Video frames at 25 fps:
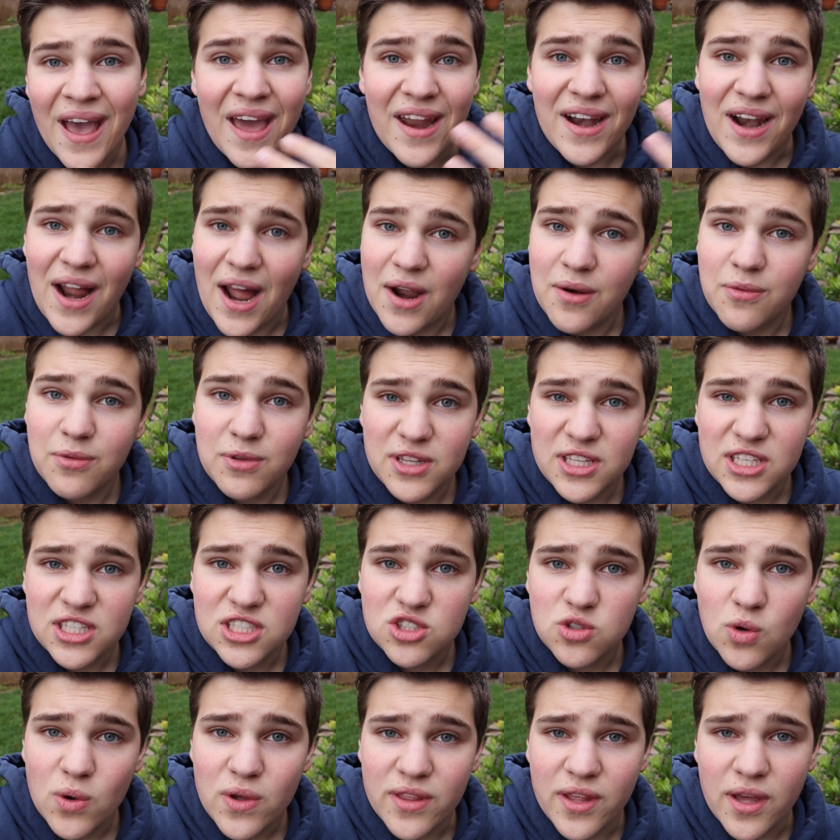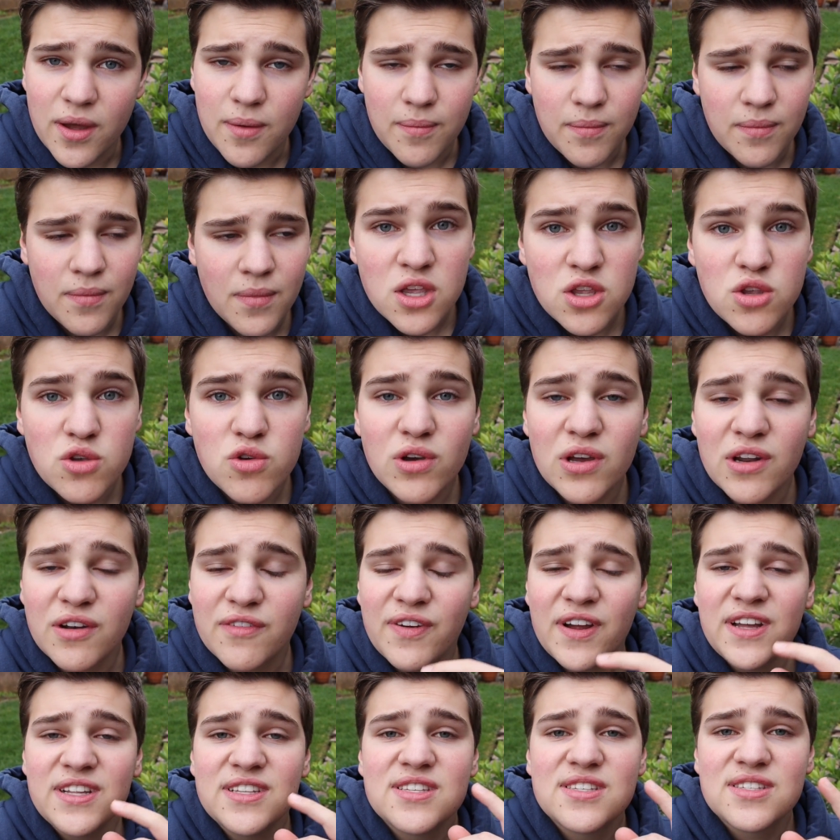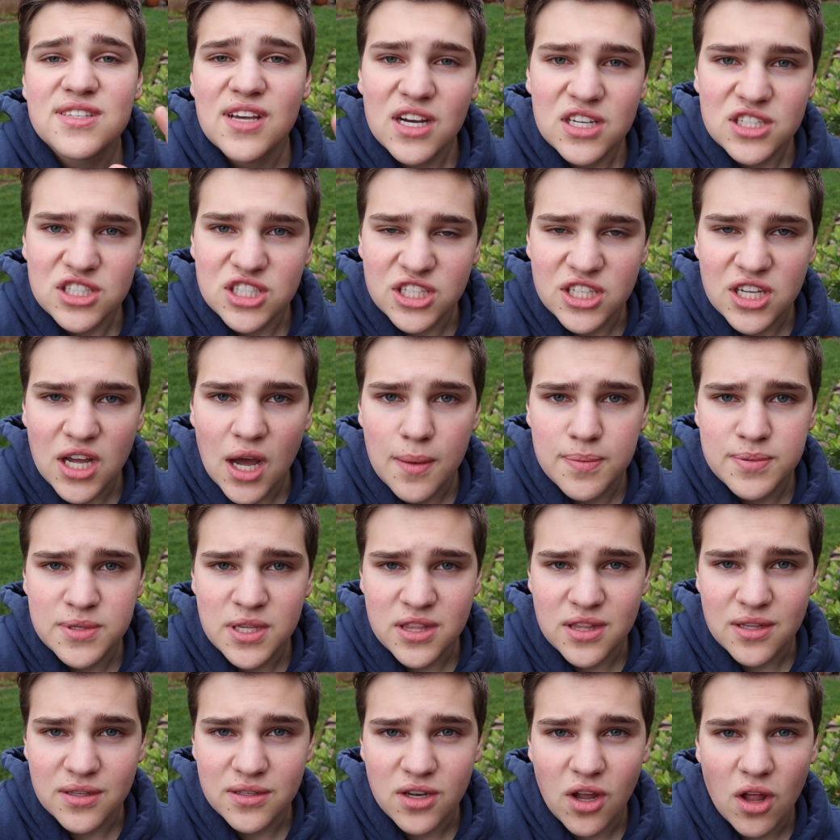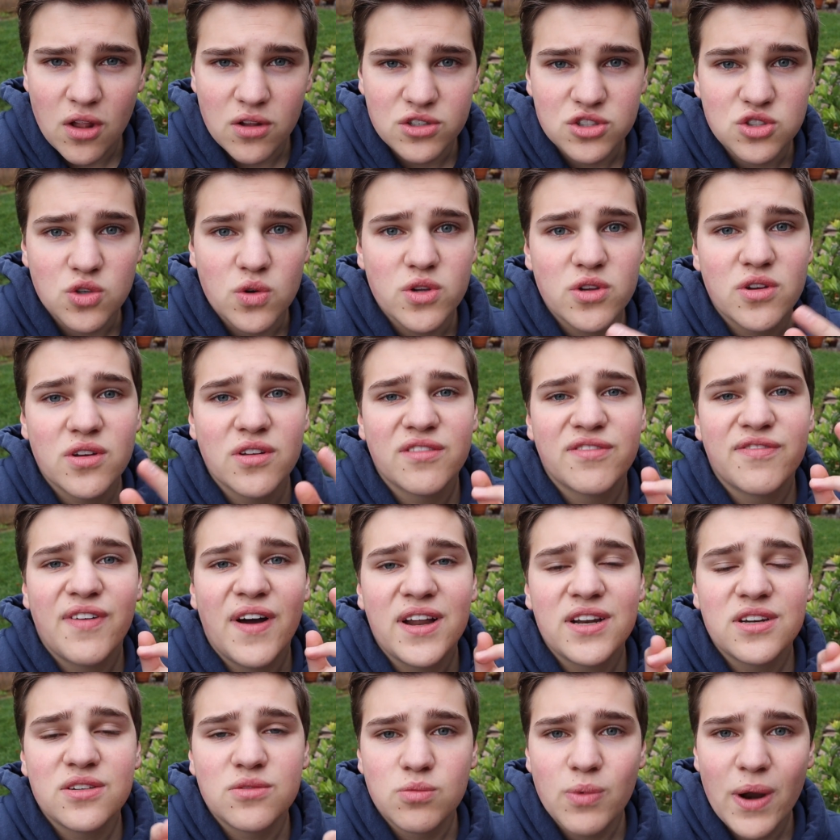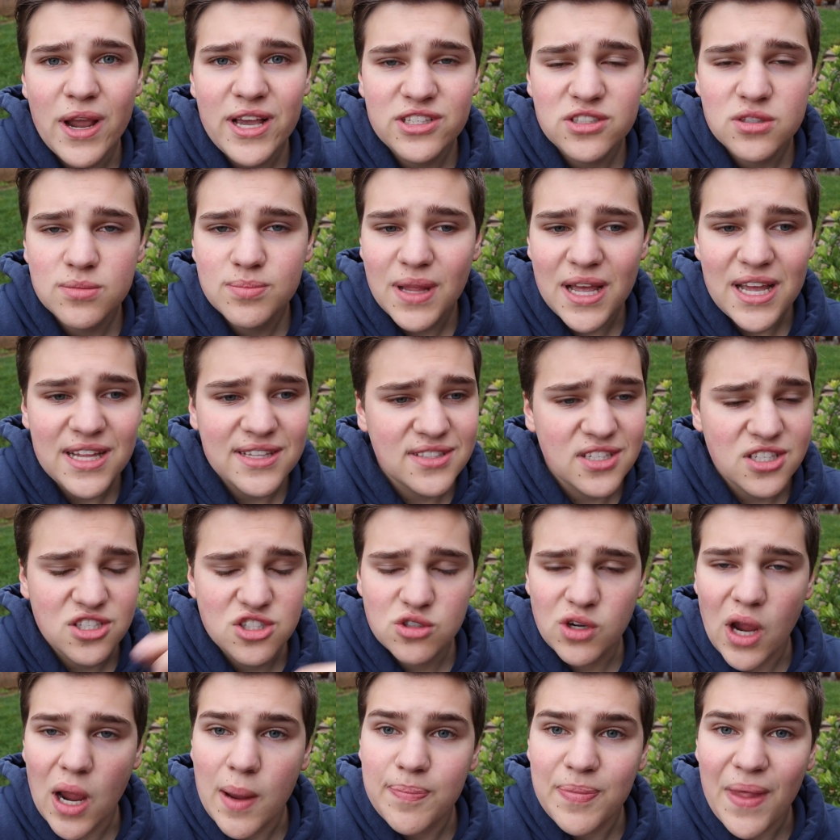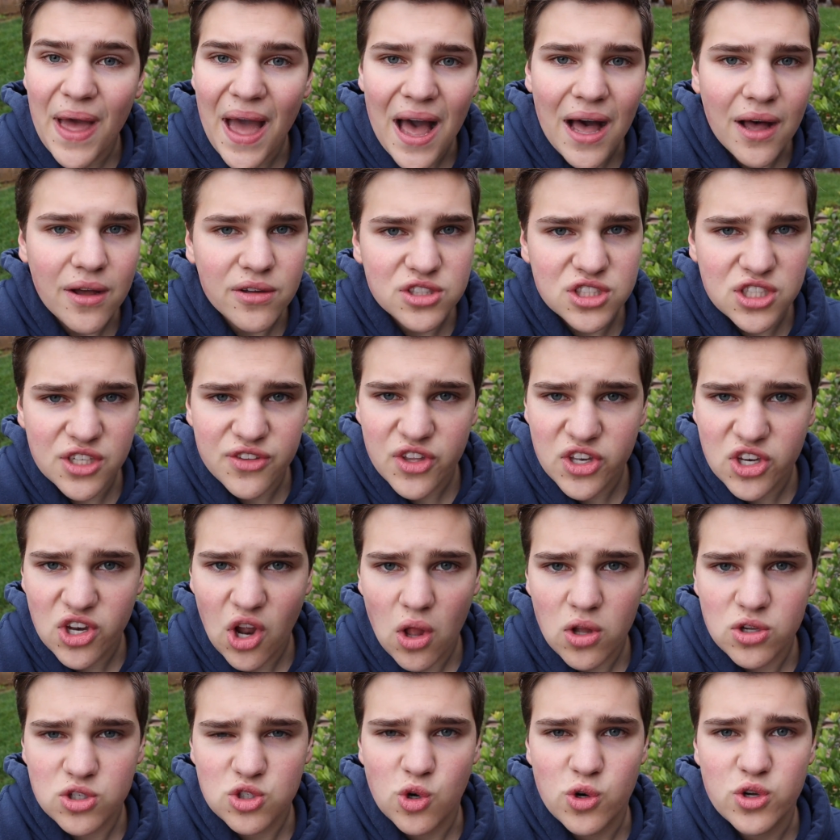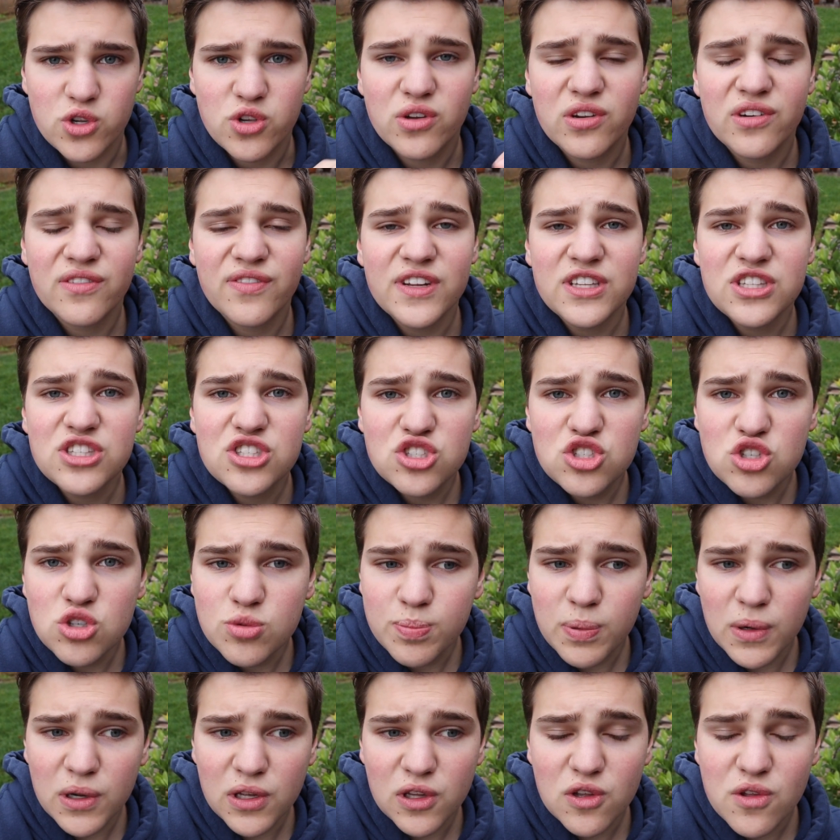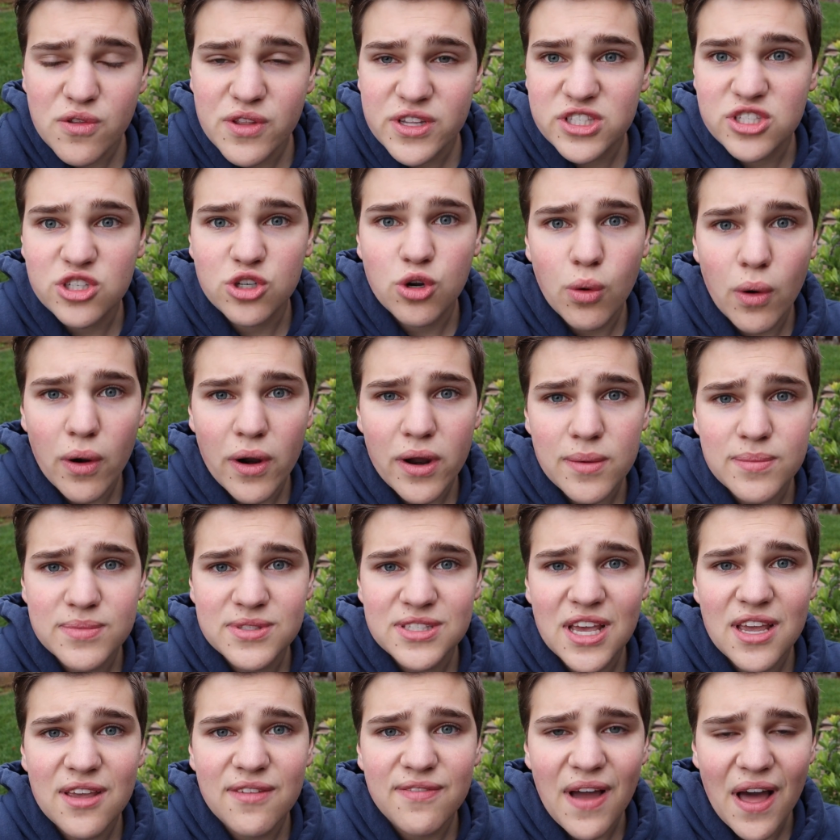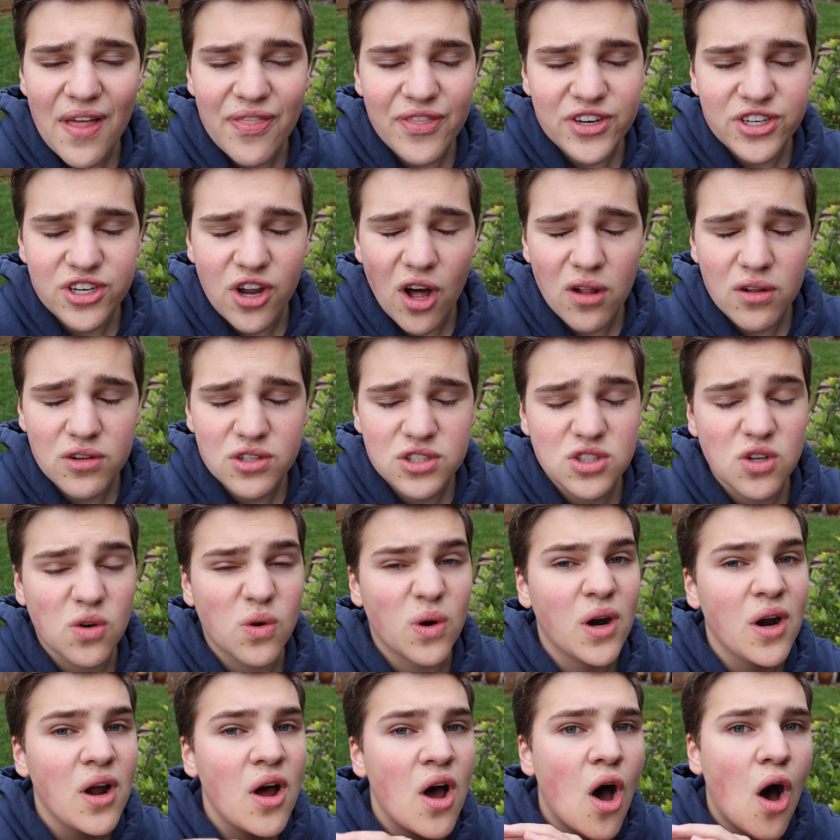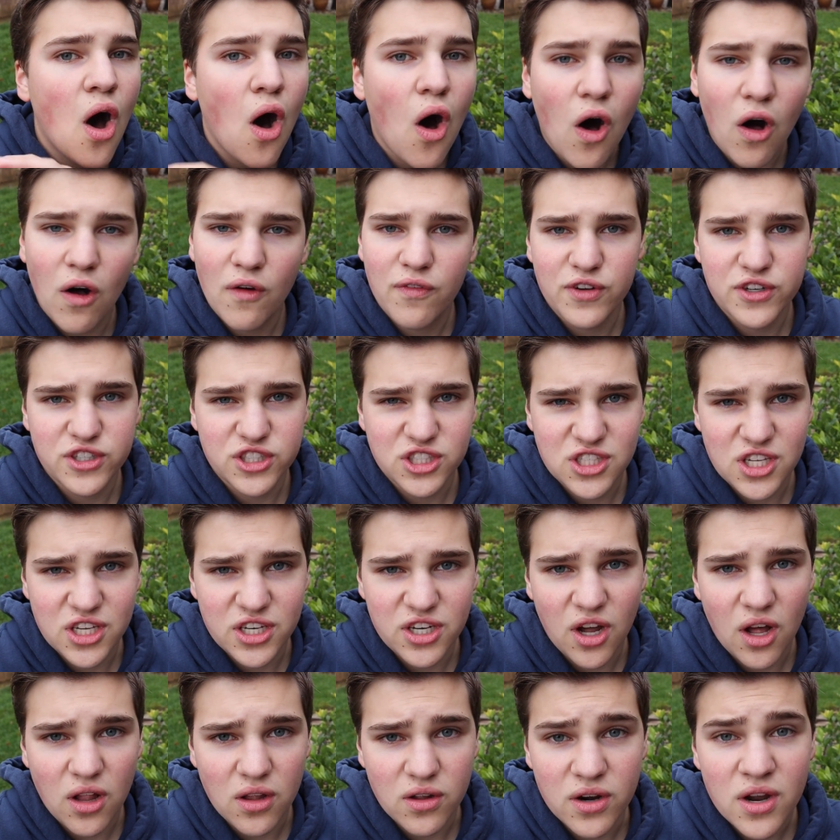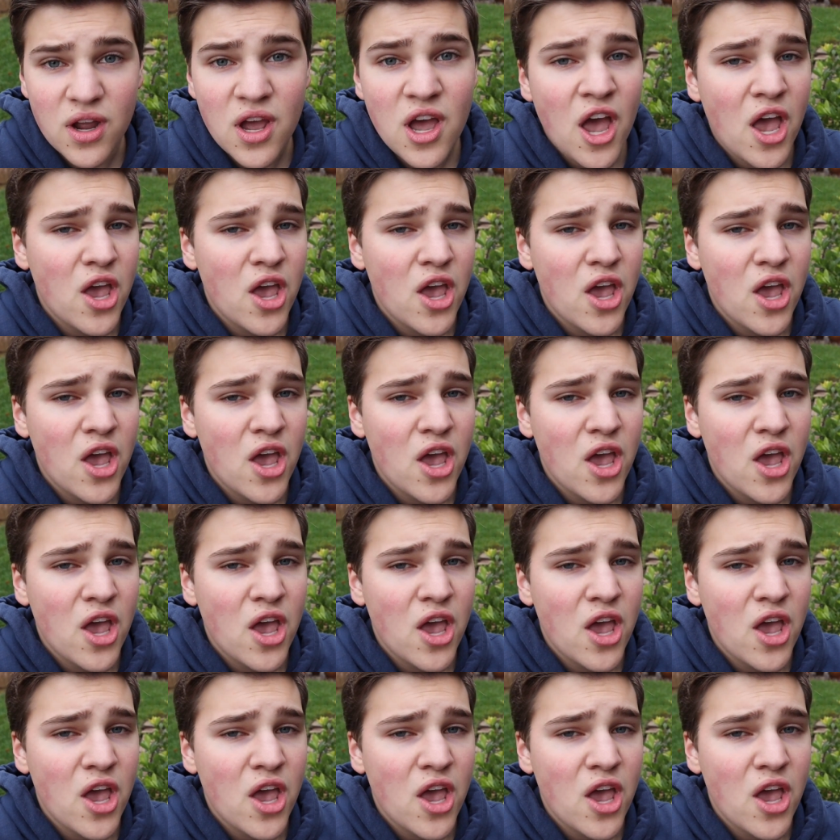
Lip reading: and I really enjoy them. You can find suction cups at the dollar store. You can find razor blades to scrape the algae at the dollar store. You can find super glue that's aquarium safe at the dollar store, all for just $1.